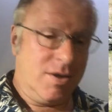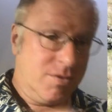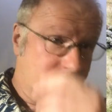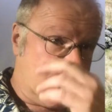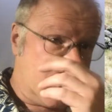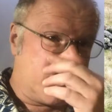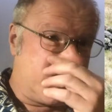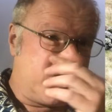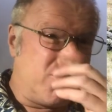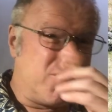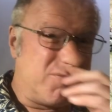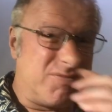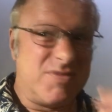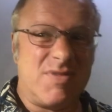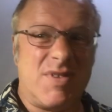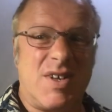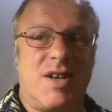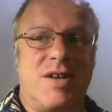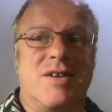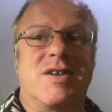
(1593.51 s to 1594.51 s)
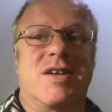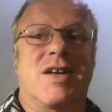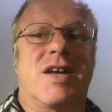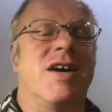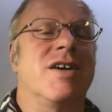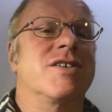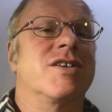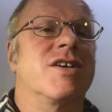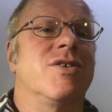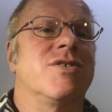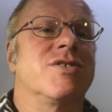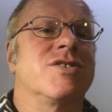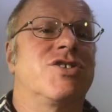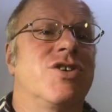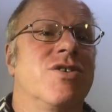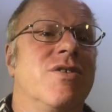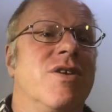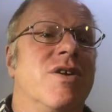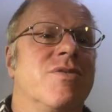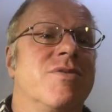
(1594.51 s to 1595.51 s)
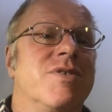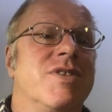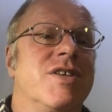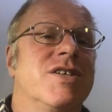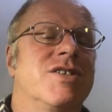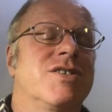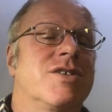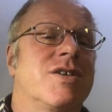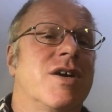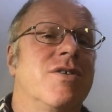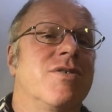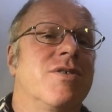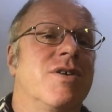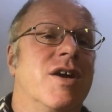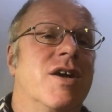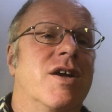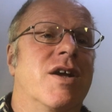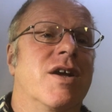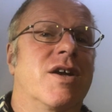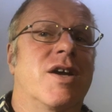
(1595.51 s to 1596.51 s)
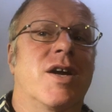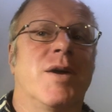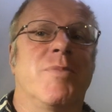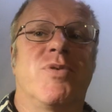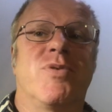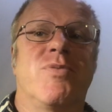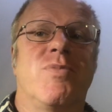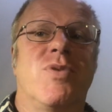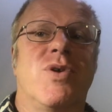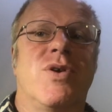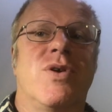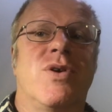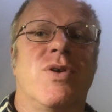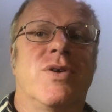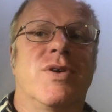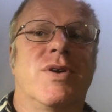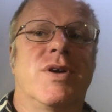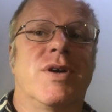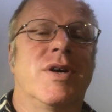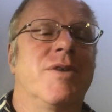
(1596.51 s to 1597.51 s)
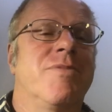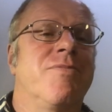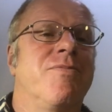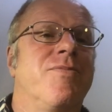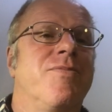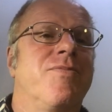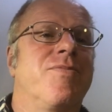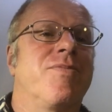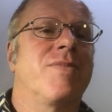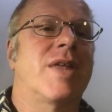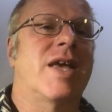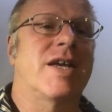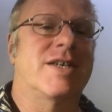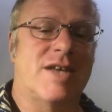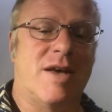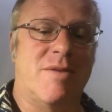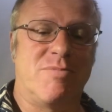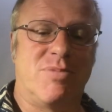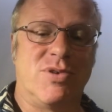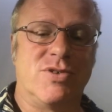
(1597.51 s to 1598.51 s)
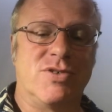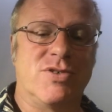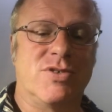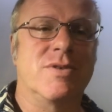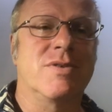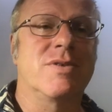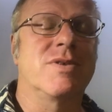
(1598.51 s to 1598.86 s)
I can't go on too long with this, so a couple more examples.